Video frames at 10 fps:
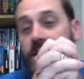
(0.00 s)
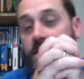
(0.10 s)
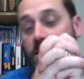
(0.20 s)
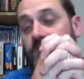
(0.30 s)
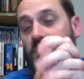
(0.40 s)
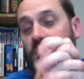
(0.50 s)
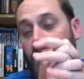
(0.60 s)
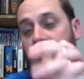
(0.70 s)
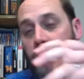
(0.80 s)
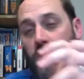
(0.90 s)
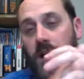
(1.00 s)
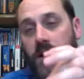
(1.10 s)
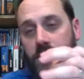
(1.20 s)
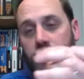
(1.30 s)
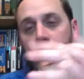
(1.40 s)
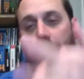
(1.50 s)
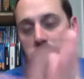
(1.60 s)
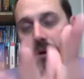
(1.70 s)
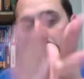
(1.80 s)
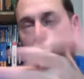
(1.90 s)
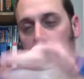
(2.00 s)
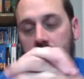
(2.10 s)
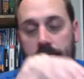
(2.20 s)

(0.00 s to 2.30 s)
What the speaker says: did feel like cheap writing. But go ahead.